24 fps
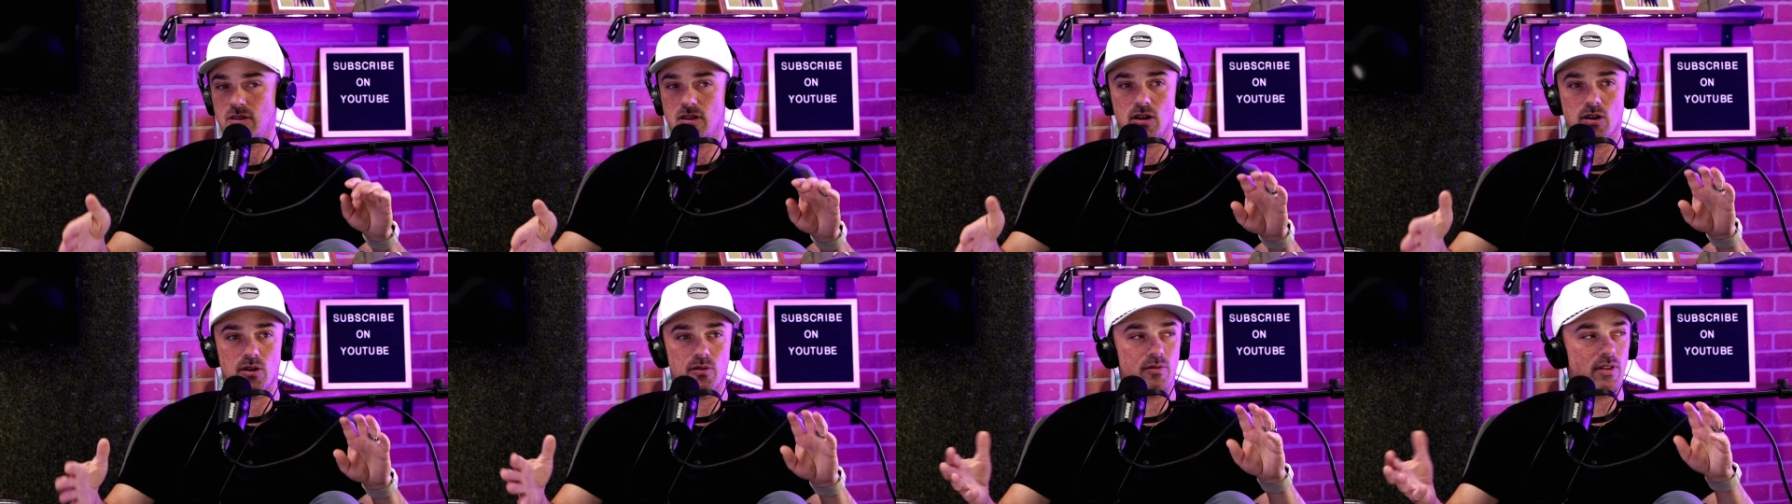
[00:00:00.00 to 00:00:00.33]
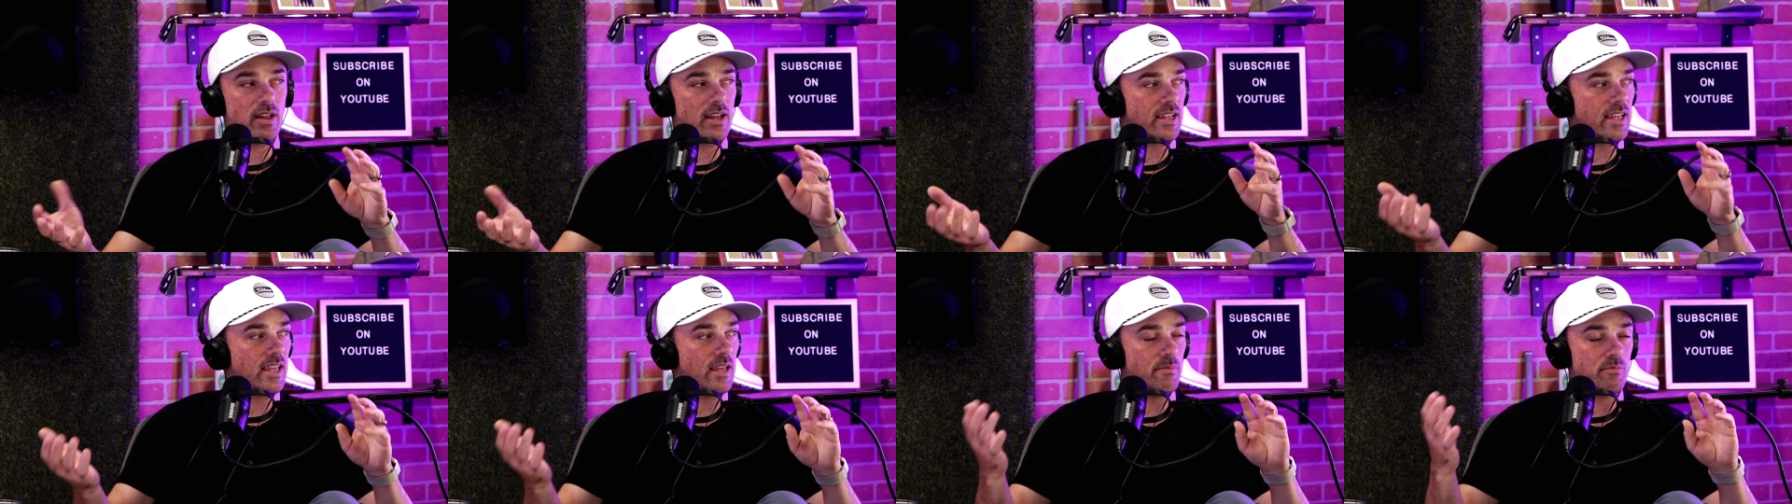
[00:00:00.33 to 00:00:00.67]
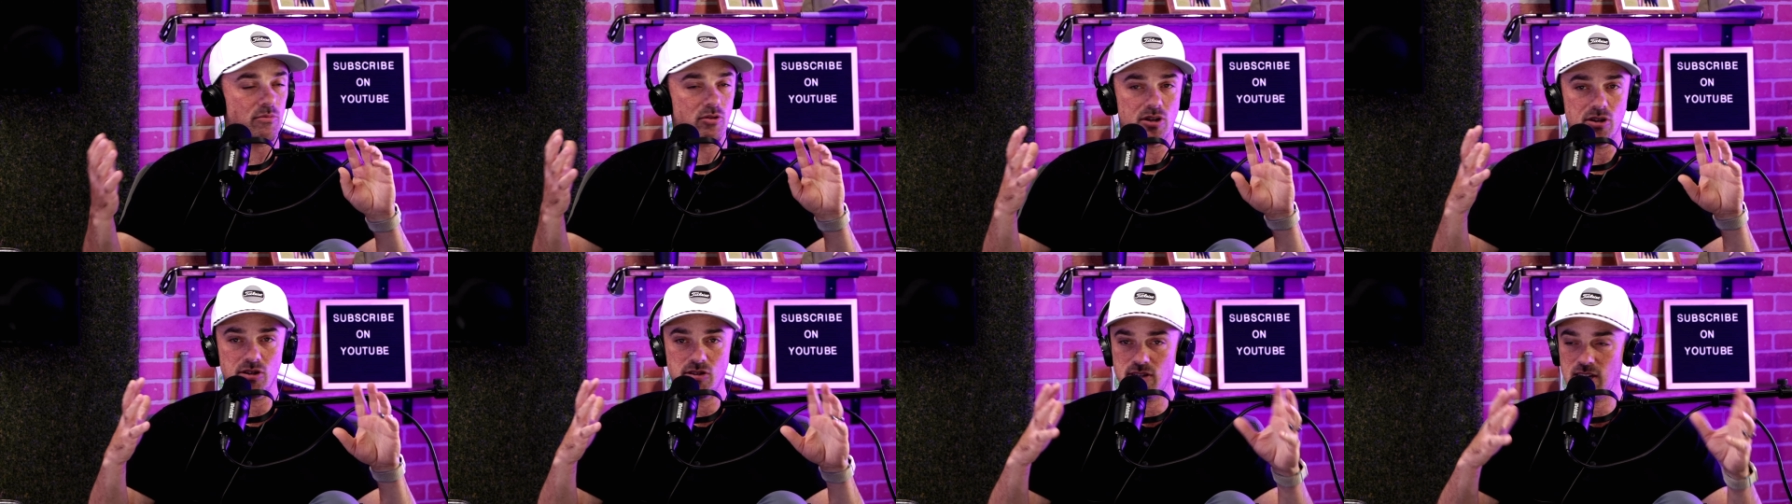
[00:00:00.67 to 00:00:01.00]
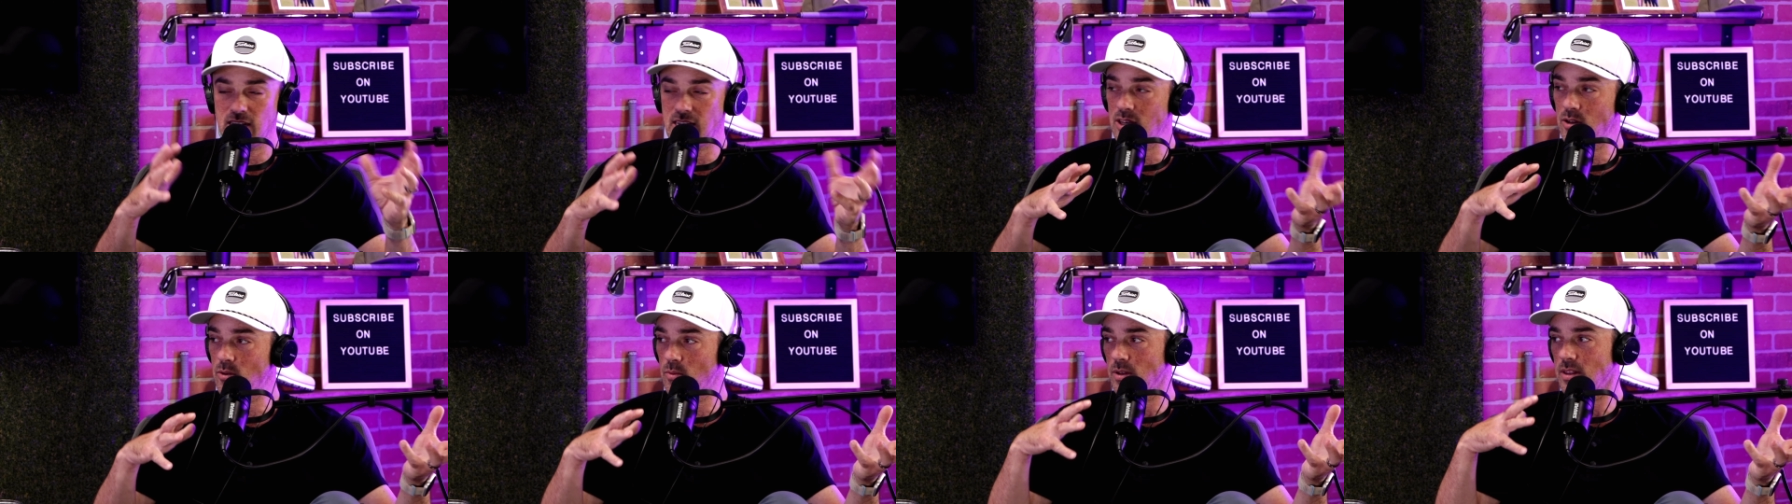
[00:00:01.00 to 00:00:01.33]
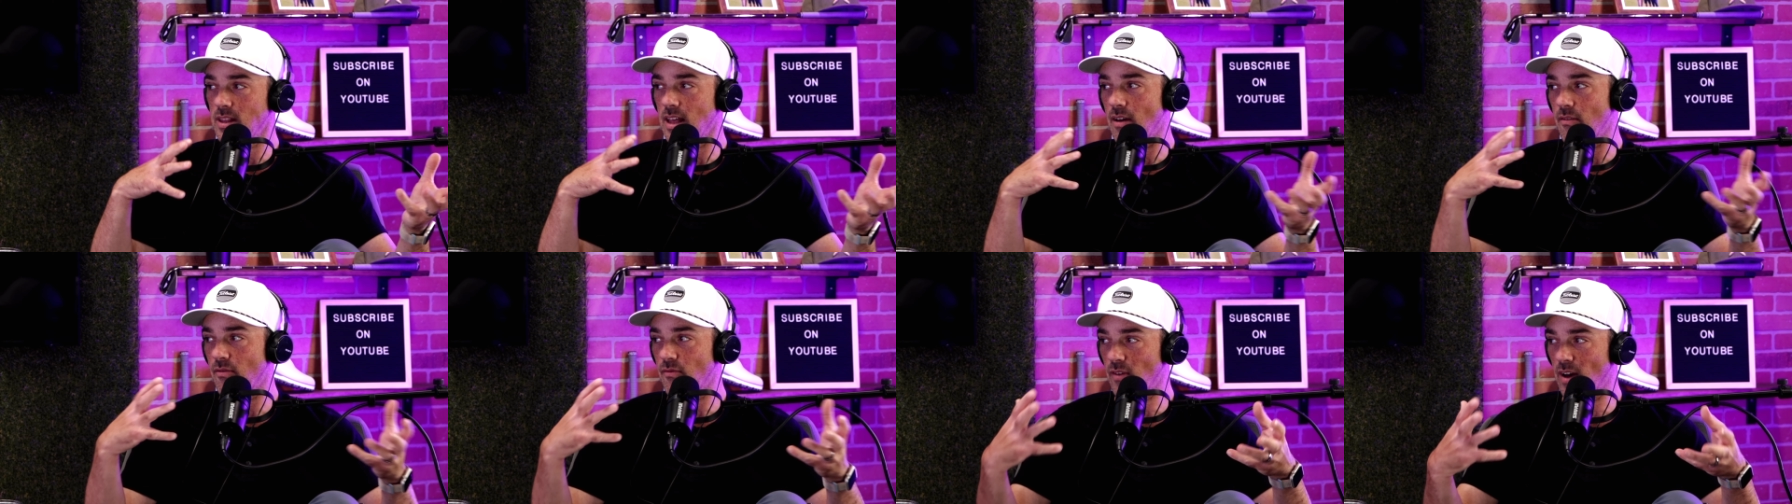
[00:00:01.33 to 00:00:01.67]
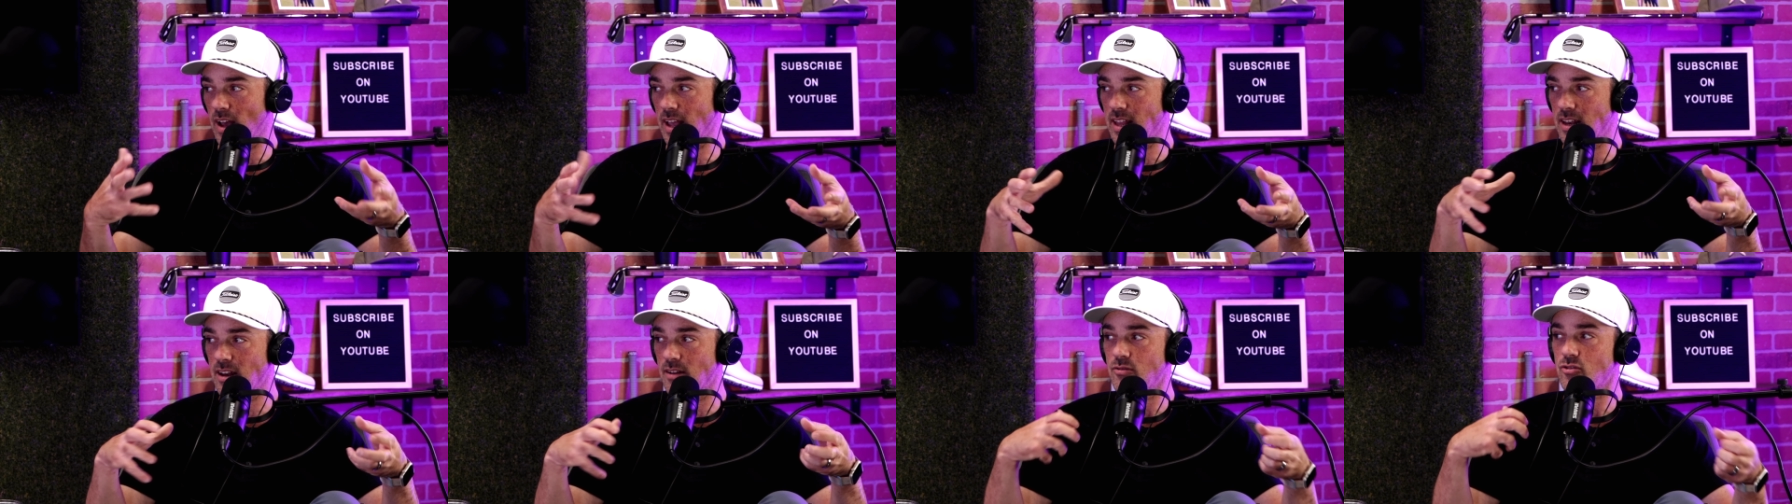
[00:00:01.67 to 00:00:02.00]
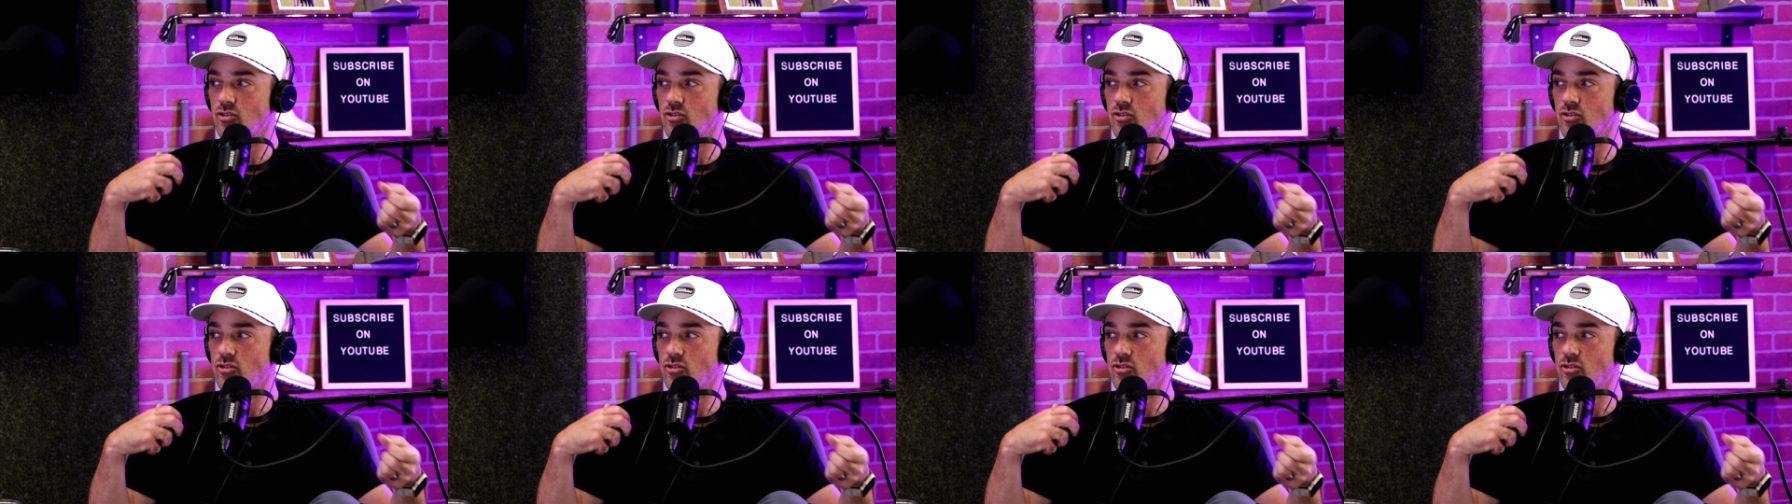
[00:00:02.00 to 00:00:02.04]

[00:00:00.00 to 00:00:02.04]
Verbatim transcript: of like him continuing that fight of